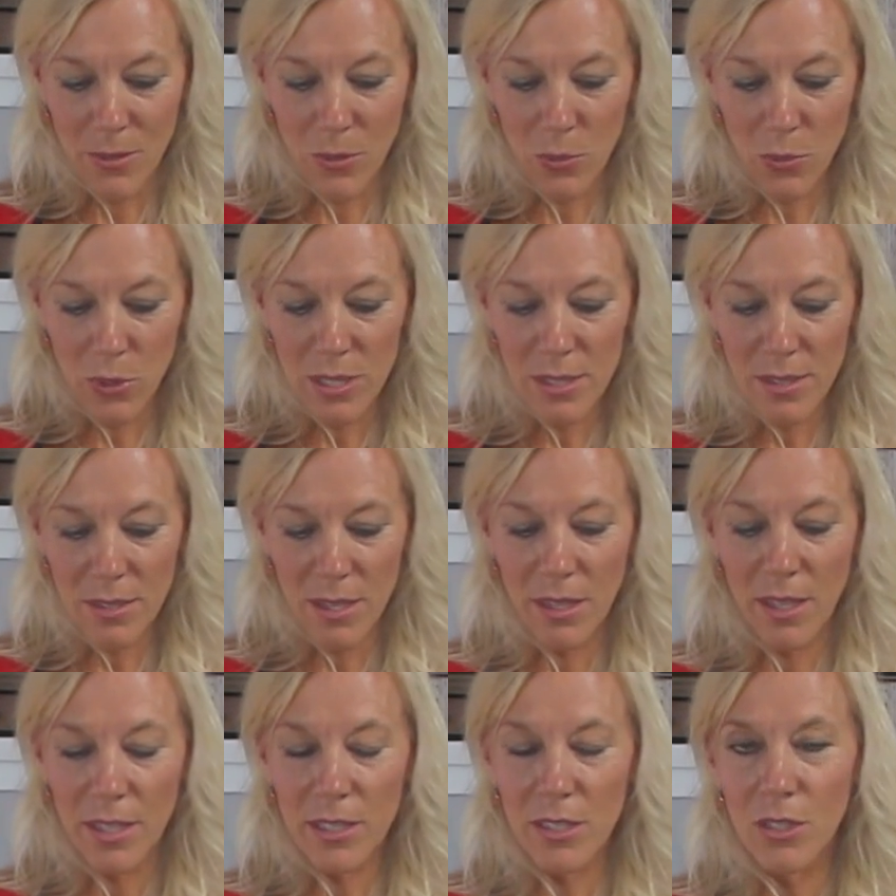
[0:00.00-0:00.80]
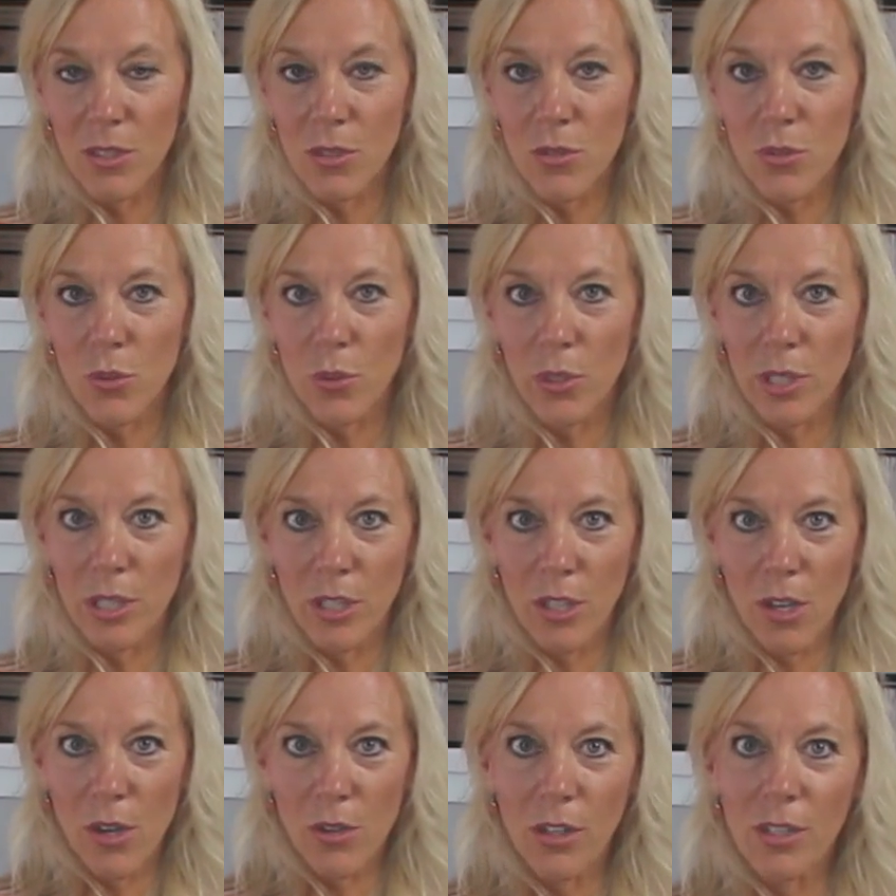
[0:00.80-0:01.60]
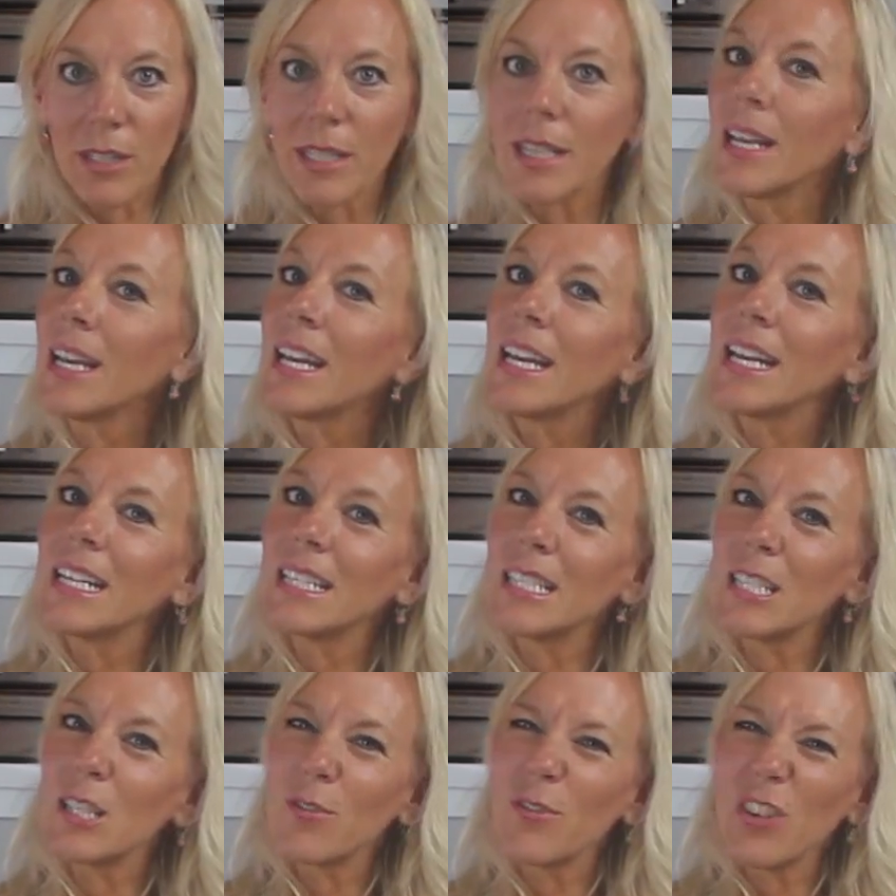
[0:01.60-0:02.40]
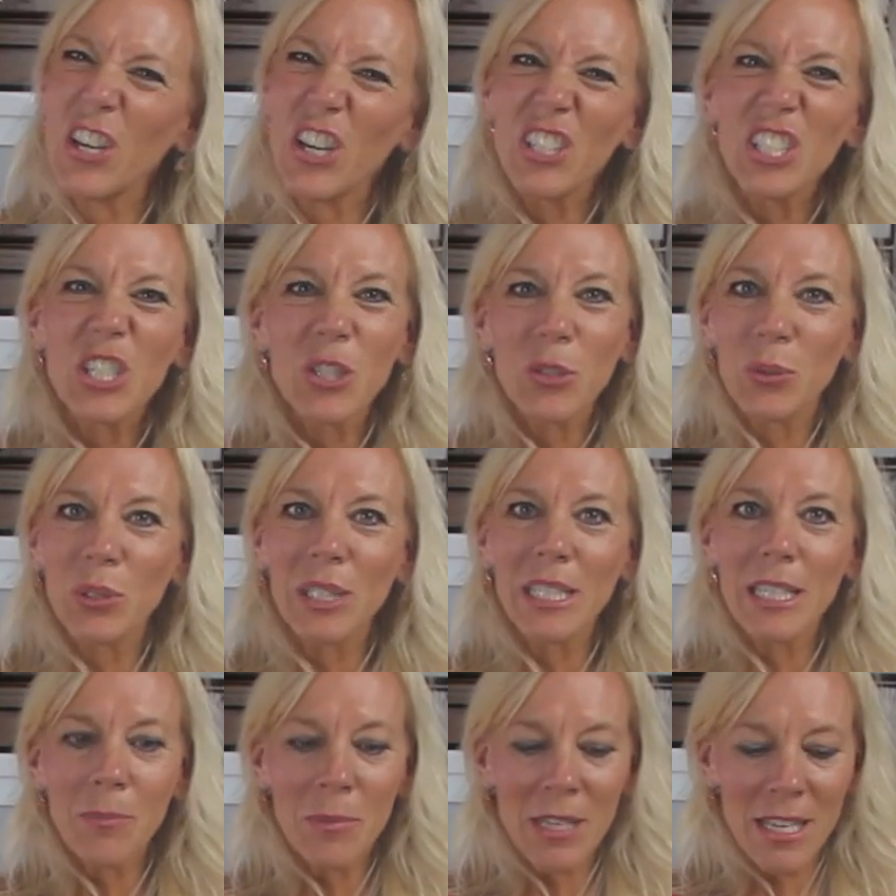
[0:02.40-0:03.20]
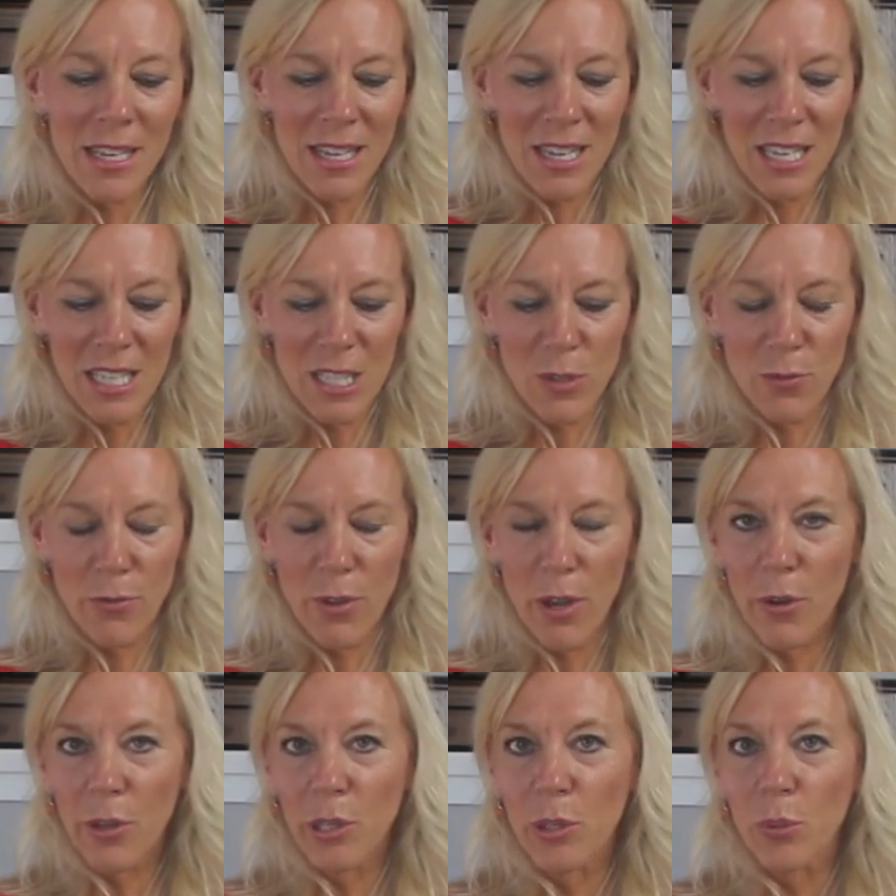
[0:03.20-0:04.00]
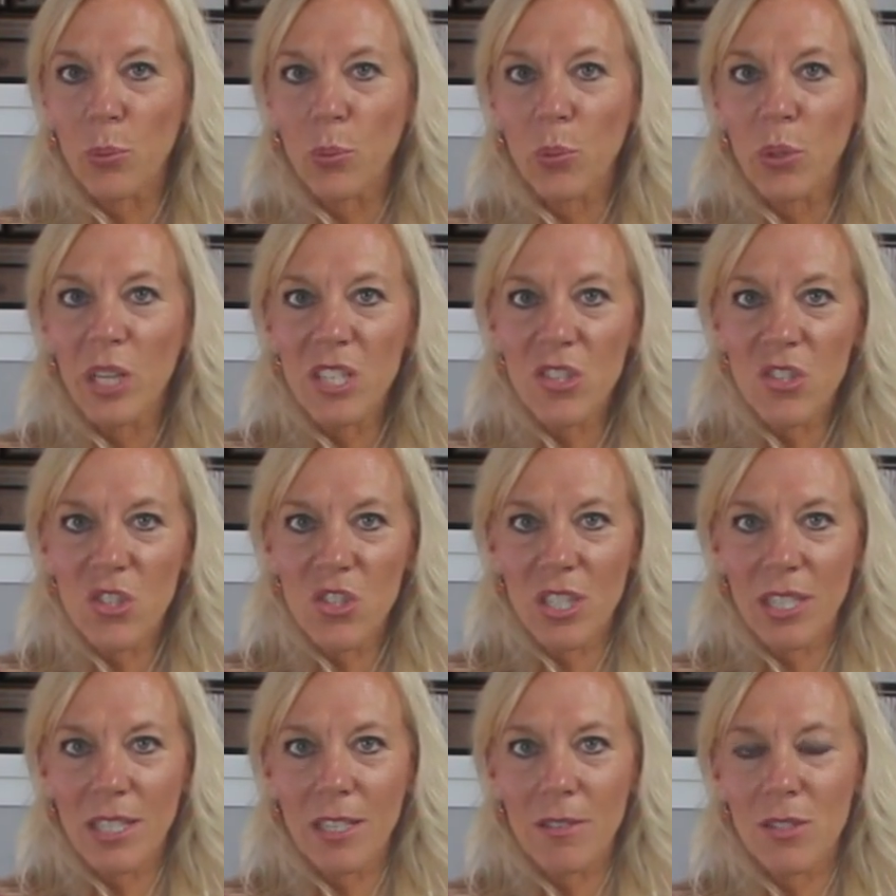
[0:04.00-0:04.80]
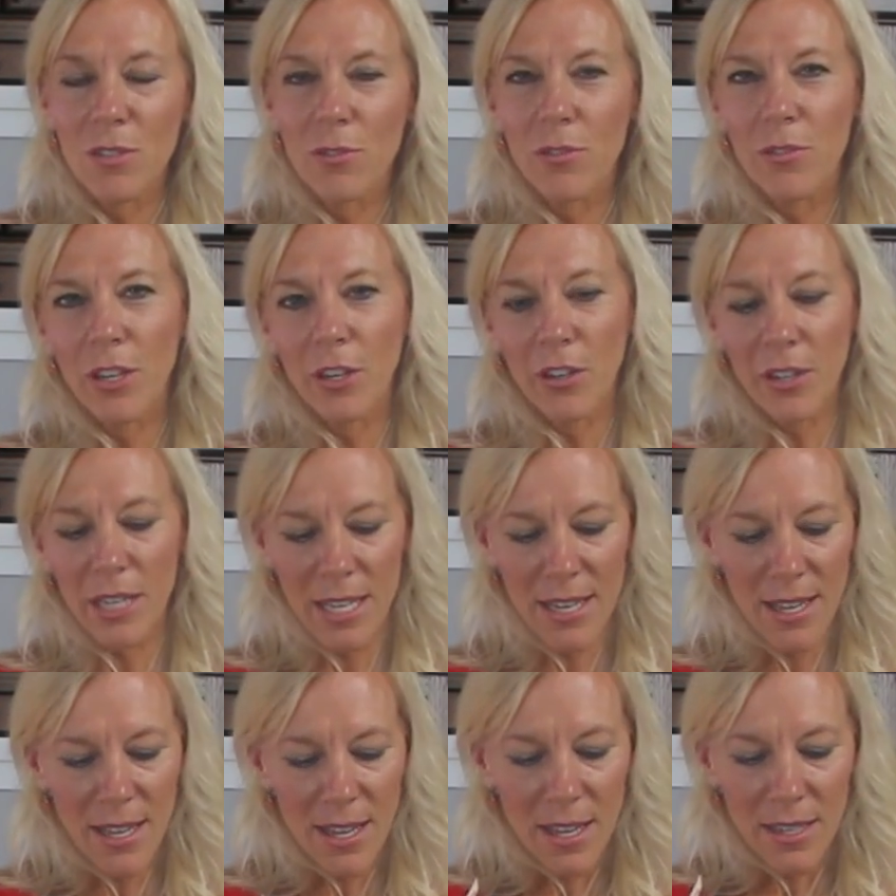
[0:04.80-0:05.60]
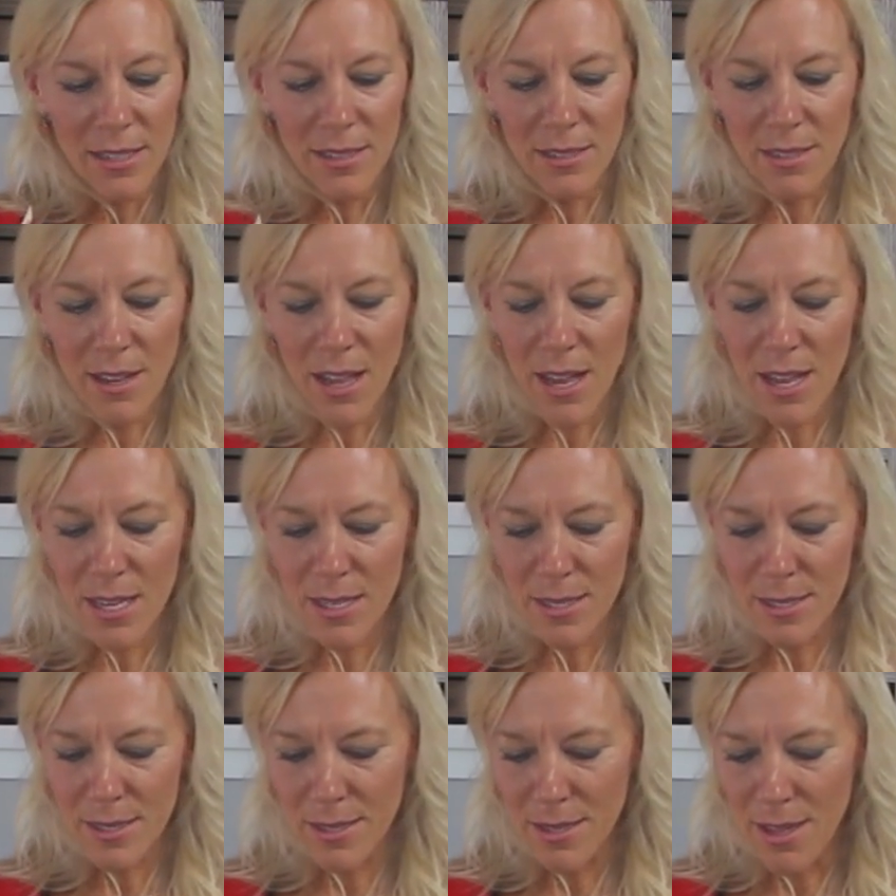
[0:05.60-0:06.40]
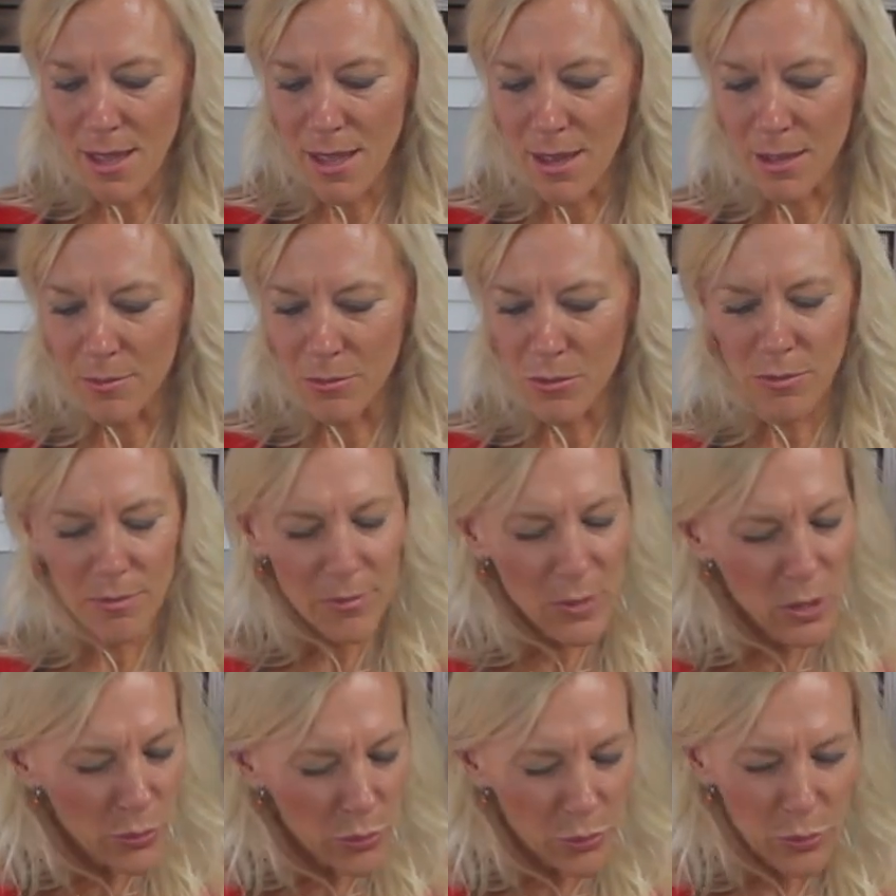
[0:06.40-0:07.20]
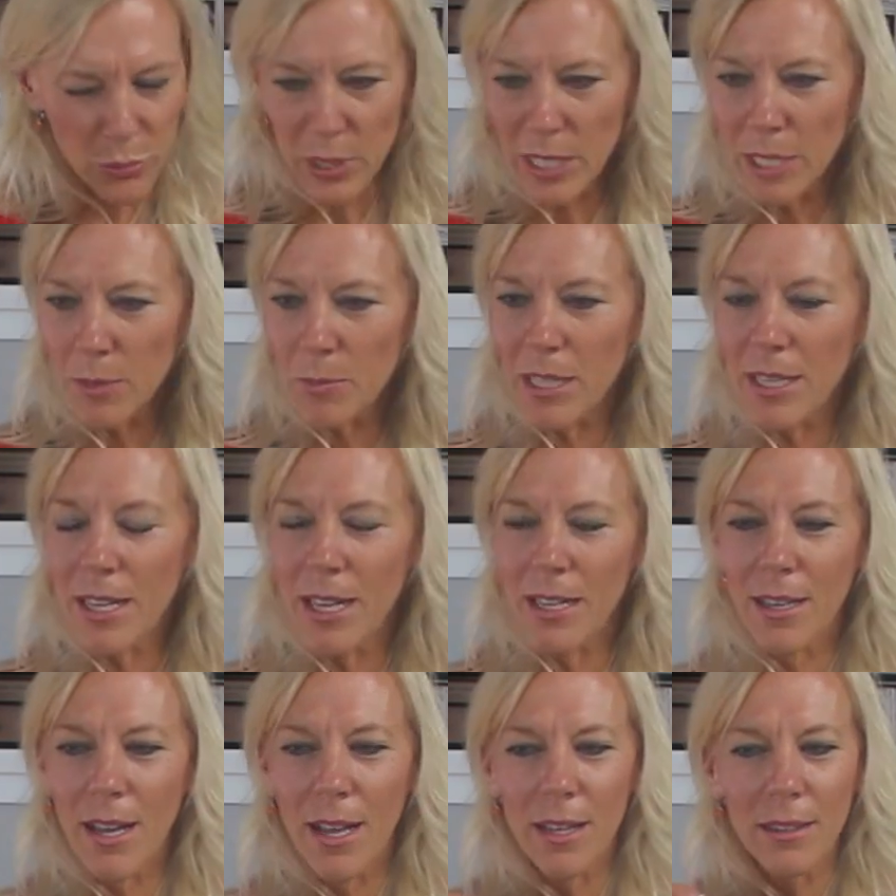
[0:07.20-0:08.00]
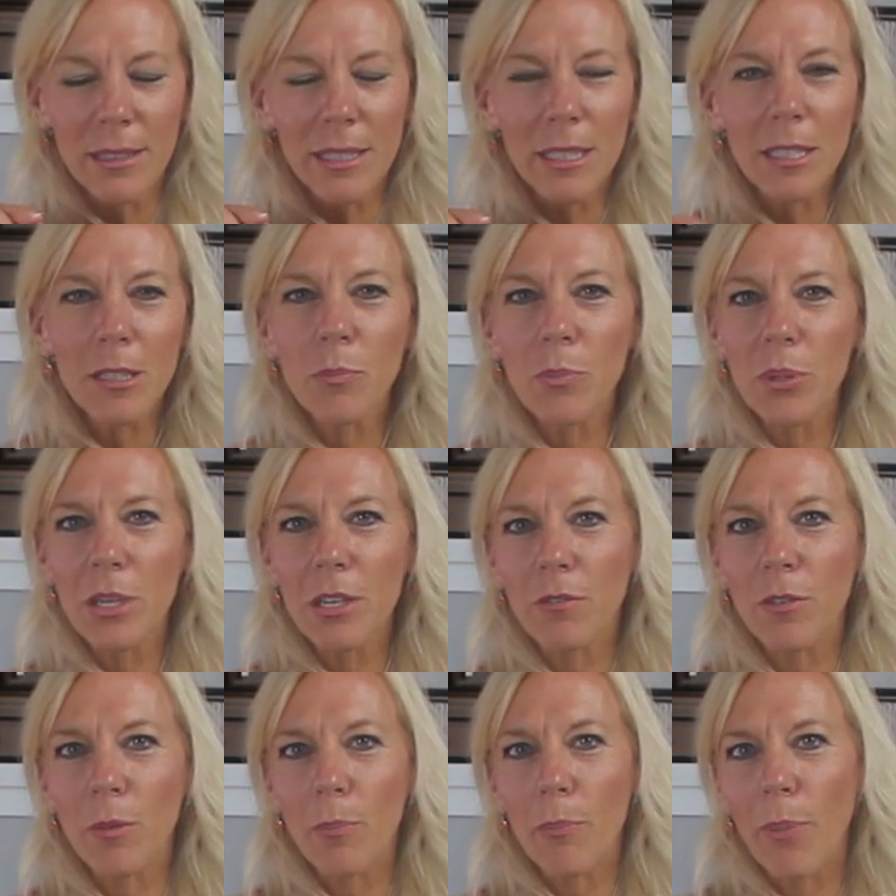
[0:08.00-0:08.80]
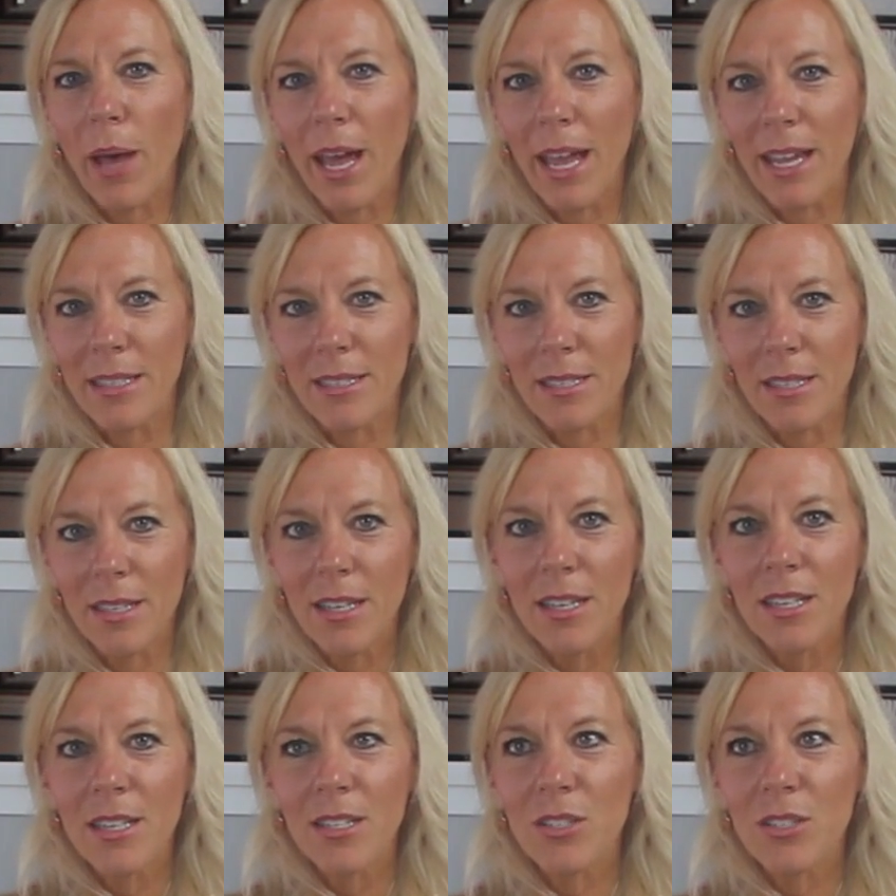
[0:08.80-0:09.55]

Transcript: And the reason I like to use Greek yogurt is it's very creamy, it's very rich, it gives a very nice, um, creamy, and a little bit of a bite